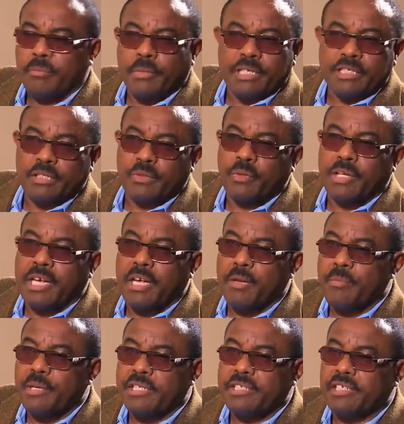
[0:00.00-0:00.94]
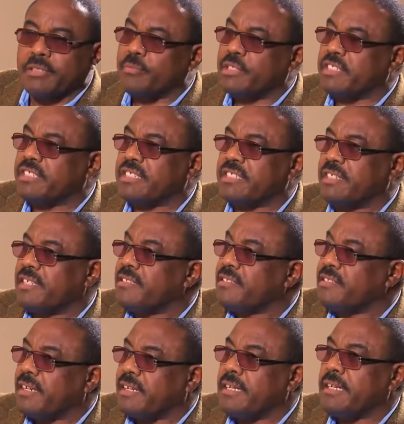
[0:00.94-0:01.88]
By the way, I met him
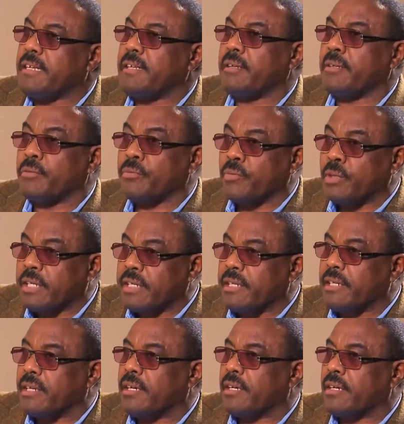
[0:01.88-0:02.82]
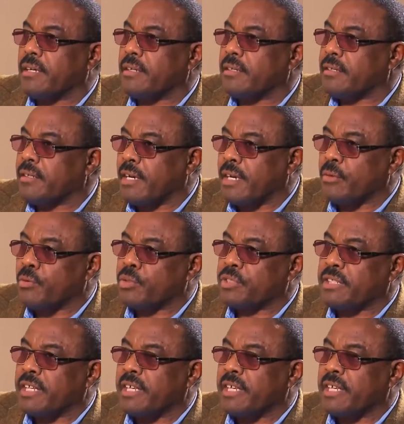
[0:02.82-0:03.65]
incidentally when I was